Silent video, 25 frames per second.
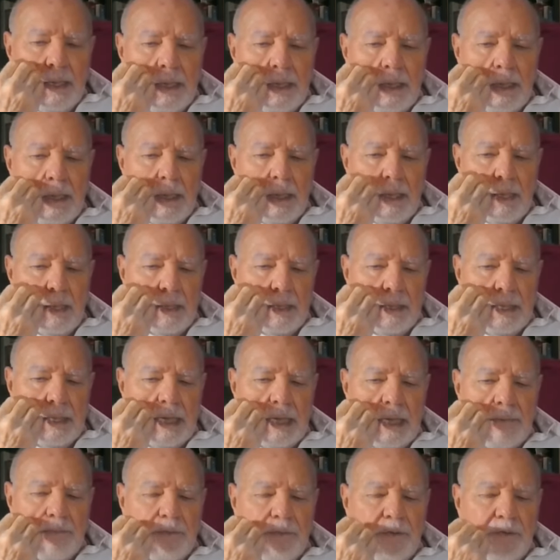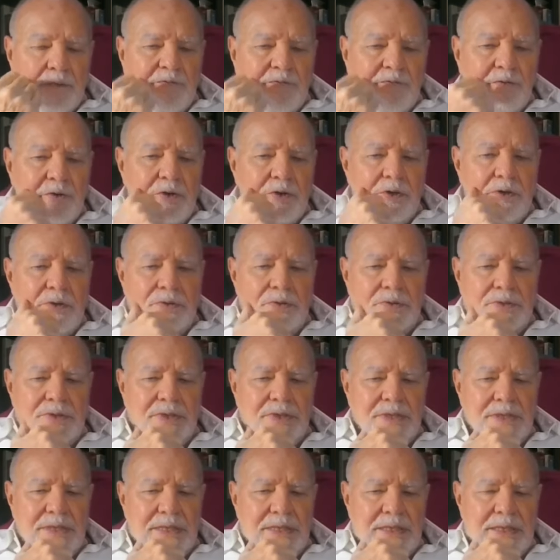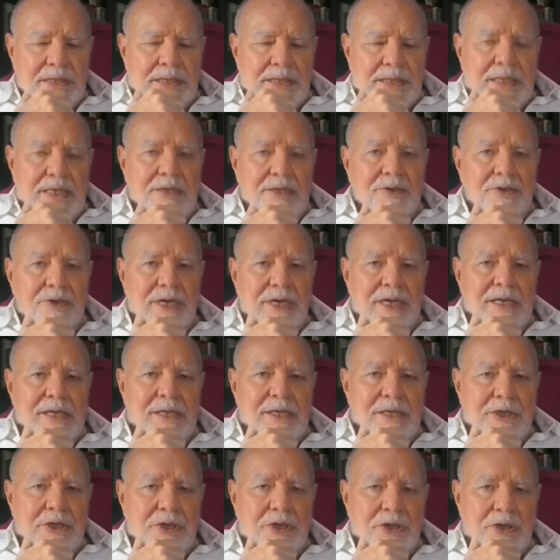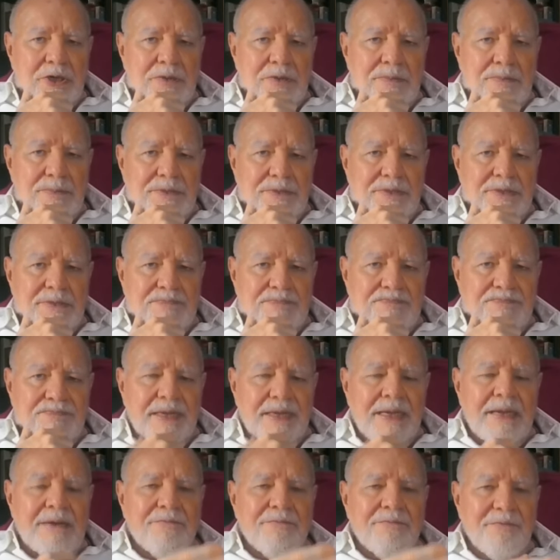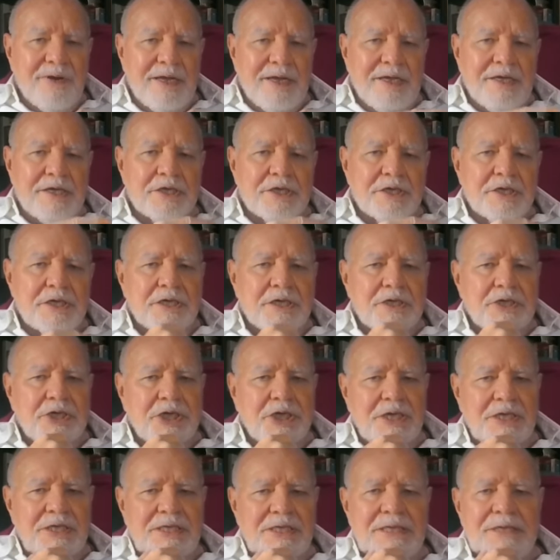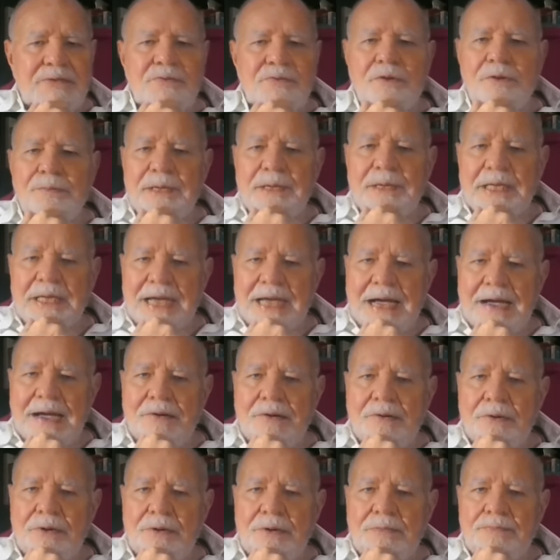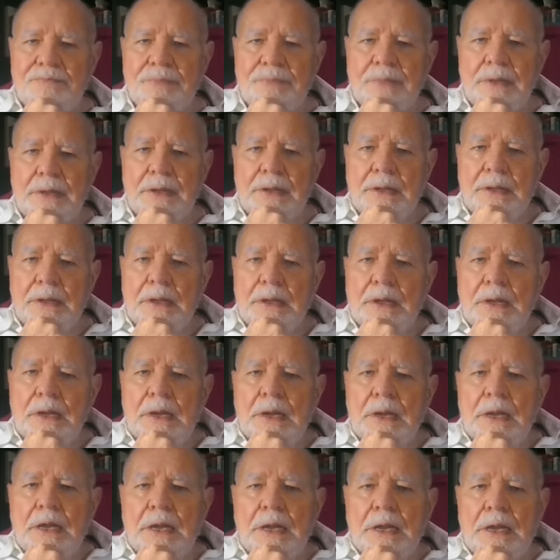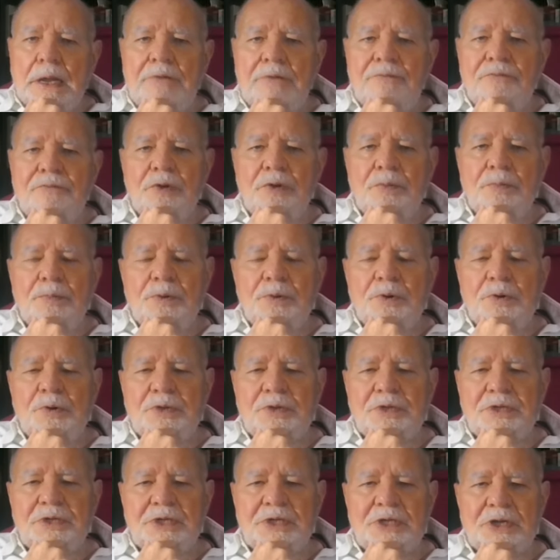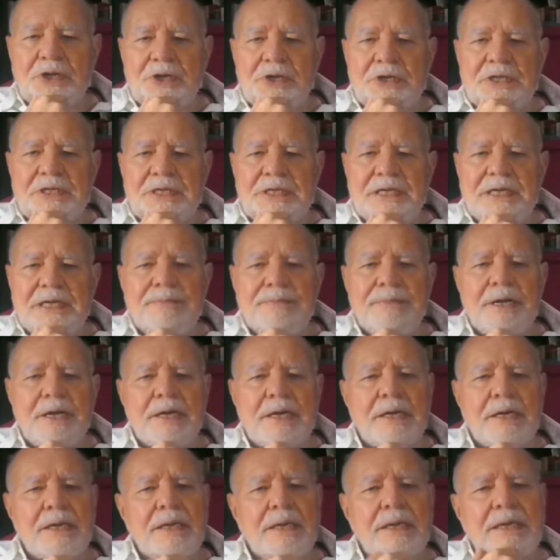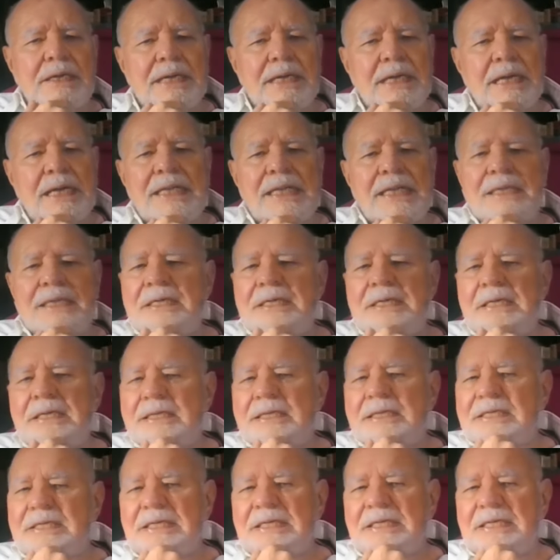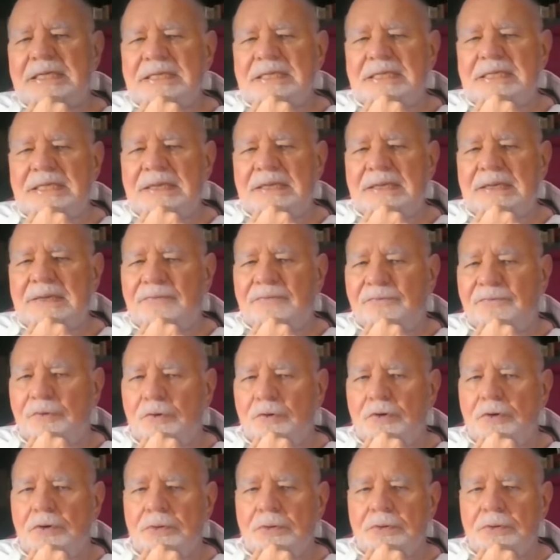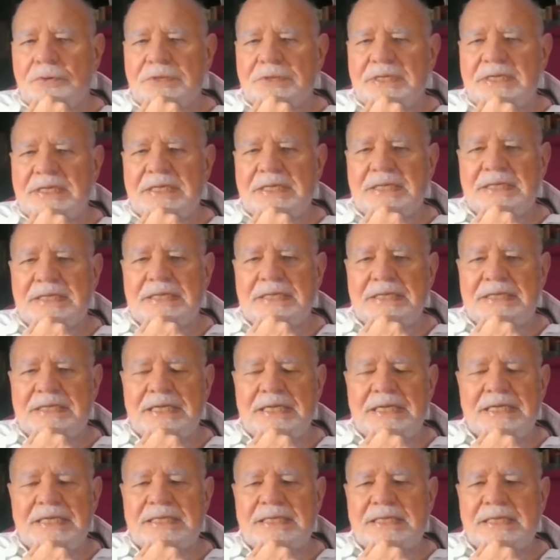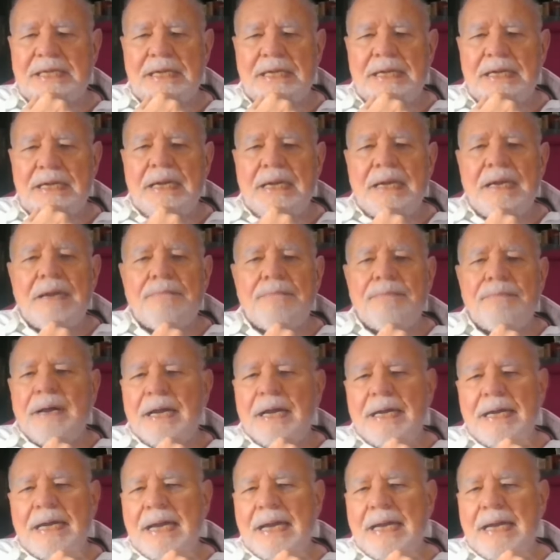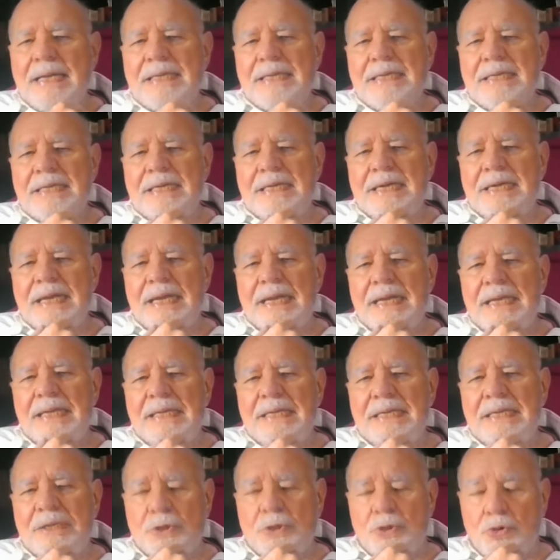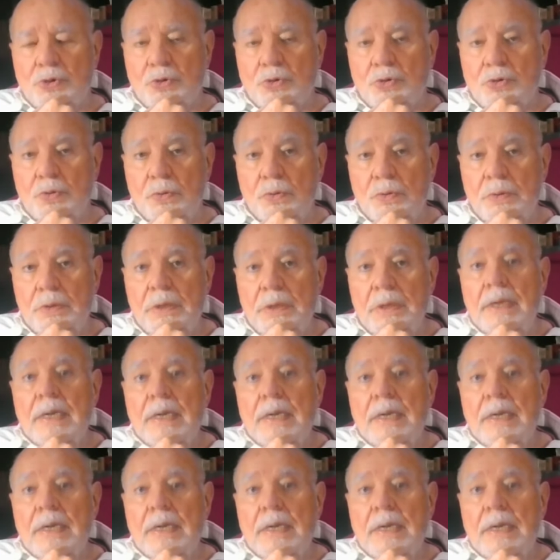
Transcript: uh, their portfolios in real terms, inflation adjusted, will be down. If you bought stocks in America in 1964 or 66, by 1982,